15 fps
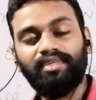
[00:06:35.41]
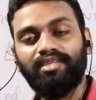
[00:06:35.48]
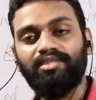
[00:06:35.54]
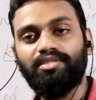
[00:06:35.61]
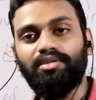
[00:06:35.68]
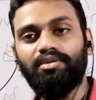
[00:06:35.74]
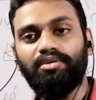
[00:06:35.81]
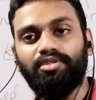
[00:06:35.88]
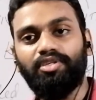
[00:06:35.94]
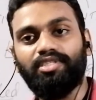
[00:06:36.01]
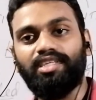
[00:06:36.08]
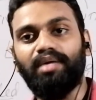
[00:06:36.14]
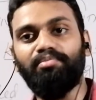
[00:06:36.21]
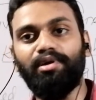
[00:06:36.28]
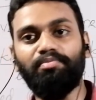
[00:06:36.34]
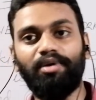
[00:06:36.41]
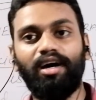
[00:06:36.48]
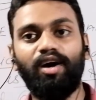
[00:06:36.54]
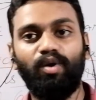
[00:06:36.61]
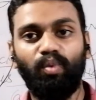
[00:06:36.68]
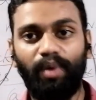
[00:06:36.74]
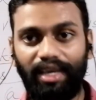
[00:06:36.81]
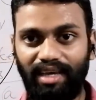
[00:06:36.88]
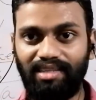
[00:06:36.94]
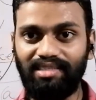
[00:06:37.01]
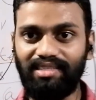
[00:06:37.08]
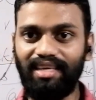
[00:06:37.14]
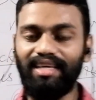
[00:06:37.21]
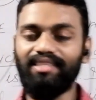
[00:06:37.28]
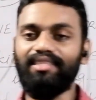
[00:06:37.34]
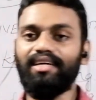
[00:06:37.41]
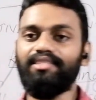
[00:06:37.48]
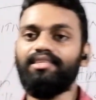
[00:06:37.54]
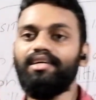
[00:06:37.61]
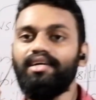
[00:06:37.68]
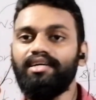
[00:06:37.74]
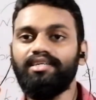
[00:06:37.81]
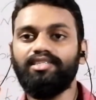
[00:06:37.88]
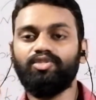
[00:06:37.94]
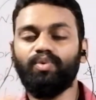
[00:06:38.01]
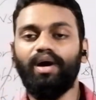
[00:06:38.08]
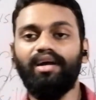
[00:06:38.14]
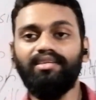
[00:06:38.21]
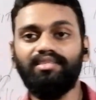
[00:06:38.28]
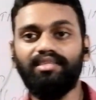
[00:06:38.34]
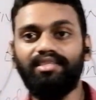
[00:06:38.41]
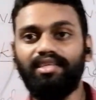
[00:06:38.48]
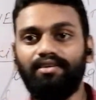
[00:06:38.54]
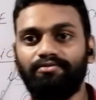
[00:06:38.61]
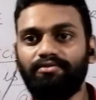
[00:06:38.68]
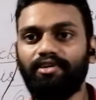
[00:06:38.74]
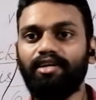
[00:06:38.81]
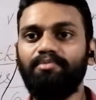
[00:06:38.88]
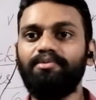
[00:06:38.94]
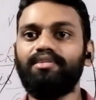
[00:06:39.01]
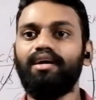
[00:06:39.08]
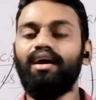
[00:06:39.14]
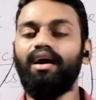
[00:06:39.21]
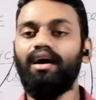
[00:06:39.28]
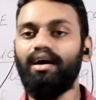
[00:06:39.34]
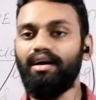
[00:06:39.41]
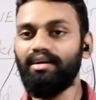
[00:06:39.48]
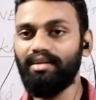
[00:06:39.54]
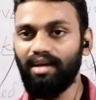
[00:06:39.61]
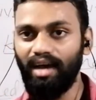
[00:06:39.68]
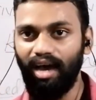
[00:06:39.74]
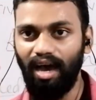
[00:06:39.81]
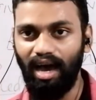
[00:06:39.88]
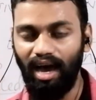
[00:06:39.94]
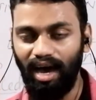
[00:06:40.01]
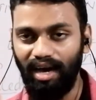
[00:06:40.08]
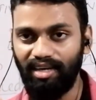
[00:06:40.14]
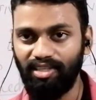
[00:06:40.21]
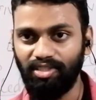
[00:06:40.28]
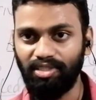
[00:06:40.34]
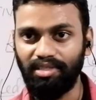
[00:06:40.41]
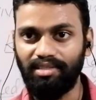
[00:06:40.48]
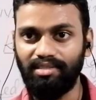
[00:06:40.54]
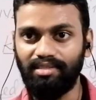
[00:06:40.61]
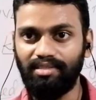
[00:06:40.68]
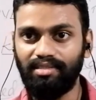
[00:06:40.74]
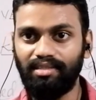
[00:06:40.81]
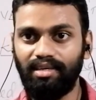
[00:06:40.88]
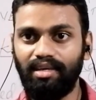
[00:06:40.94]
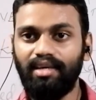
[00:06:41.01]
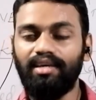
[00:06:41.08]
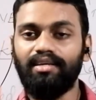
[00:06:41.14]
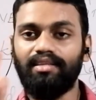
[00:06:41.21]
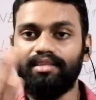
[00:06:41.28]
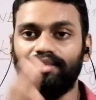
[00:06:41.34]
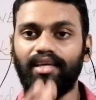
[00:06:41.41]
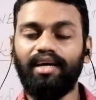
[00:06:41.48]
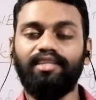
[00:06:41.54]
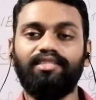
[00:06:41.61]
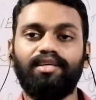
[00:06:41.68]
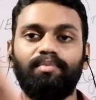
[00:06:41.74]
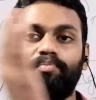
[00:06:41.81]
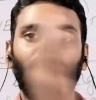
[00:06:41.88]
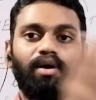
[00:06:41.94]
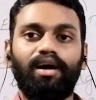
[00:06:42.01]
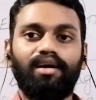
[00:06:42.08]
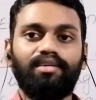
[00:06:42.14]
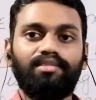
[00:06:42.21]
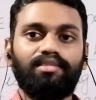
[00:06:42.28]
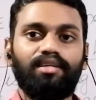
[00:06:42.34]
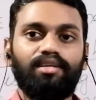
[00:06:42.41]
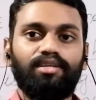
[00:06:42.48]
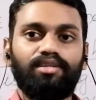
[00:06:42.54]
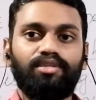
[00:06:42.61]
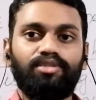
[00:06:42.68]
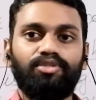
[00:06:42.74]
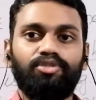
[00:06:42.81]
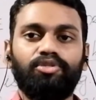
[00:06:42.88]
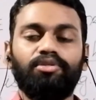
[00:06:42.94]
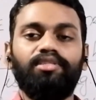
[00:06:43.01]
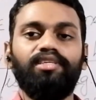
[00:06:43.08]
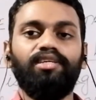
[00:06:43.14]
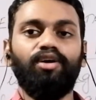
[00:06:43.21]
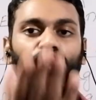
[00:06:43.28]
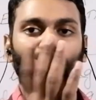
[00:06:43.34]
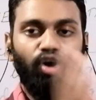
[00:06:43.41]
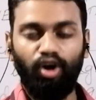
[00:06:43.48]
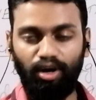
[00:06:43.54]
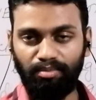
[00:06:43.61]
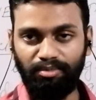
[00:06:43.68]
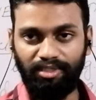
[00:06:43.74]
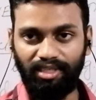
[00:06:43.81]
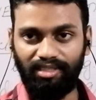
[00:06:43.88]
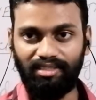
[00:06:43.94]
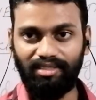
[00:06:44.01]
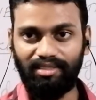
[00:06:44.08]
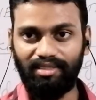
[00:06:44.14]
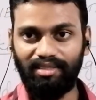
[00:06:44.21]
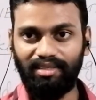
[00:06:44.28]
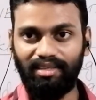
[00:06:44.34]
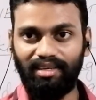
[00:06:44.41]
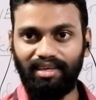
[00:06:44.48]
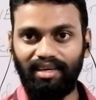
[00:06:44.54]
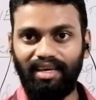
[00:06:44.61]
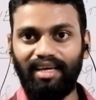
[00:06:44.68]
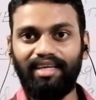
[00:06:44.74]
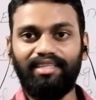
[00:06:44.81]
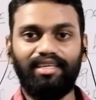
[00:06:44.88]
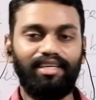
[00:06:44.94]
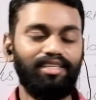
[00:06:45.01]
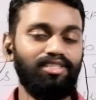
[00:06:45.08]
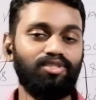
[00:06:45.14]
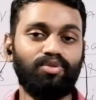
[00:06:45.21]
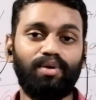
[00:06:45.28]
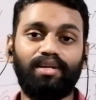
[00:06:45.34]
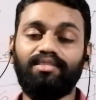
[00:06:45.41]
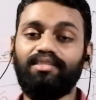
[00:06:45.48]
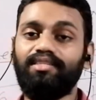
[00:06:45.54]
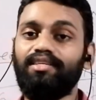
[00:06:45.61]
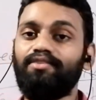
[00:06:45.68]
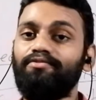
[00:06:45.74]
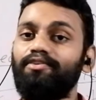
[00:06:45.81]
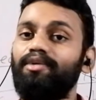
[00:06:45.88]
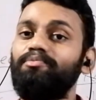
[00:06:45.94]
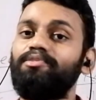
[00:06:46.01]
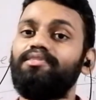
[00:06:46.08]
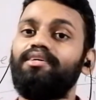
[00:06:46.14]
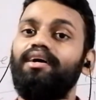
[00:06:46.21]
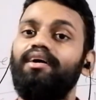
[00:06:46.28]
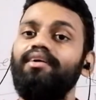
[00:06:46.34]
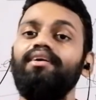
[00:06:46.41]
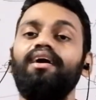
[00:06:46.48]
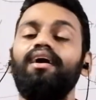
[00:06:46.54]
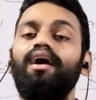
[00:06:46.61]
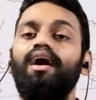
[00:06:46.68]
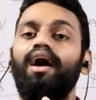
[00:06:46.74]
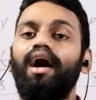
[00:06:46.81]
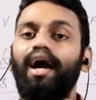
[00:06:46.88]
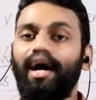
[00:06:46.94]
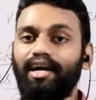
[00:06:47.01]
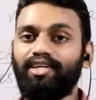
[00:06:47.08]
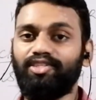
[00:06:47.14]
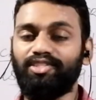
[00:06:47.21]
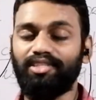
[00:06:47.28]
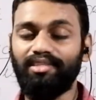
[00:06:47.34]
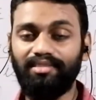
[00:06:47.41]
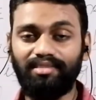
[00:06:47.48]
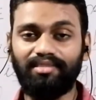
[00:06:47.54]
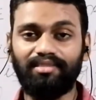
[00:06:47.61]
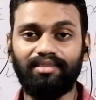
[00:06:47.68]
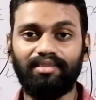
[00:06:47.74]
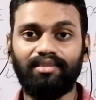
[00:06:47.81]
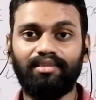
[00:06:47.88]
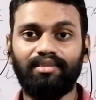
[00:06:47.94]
So to sum up, we can say that transitive verbs are actions that pass to the object, and intransitive verbs are actions